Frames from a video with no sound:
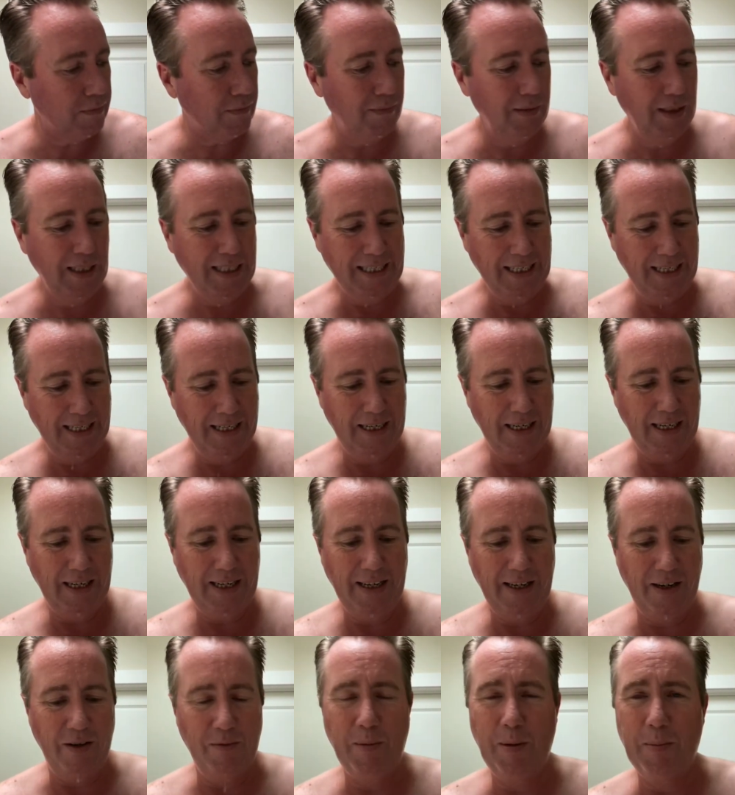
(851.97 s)
I
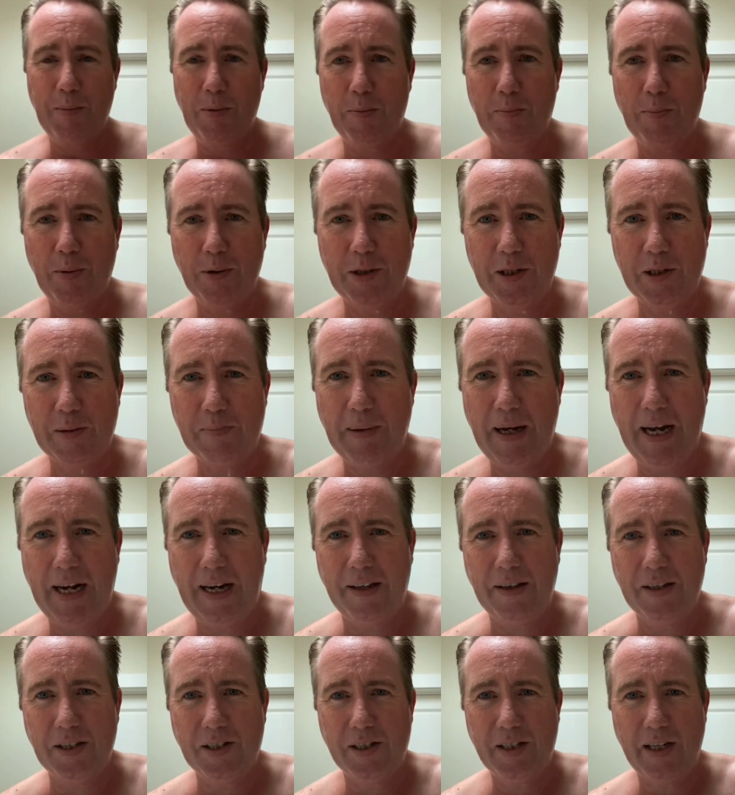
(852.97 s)
got to remember to put this back
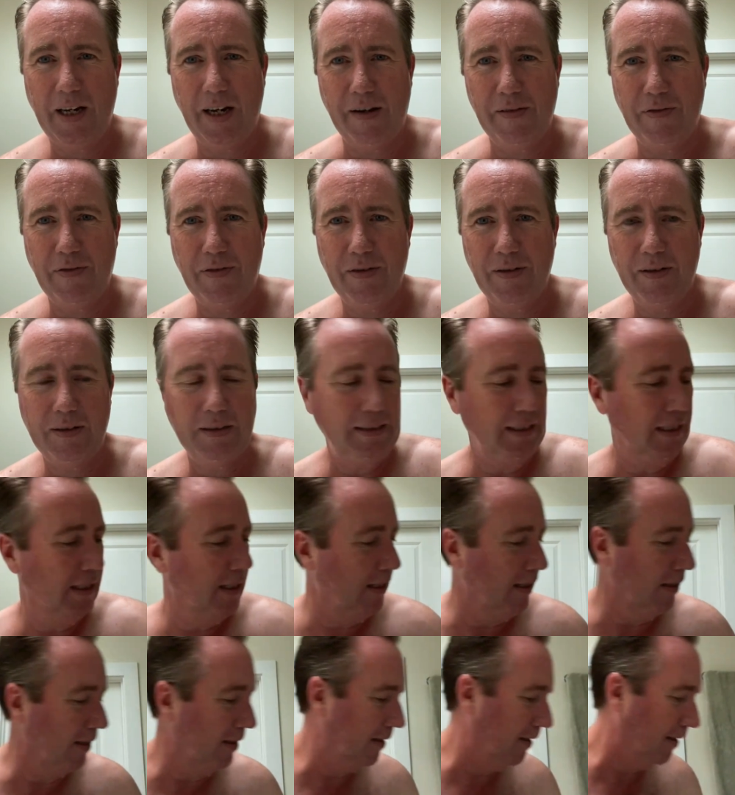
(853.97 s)
in the safe.
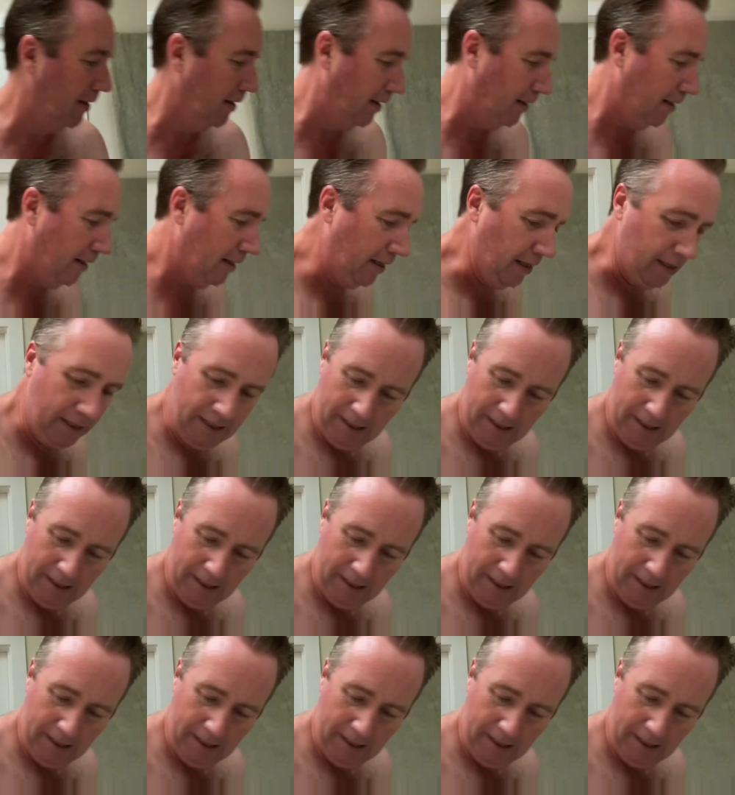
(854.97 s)
Yeah.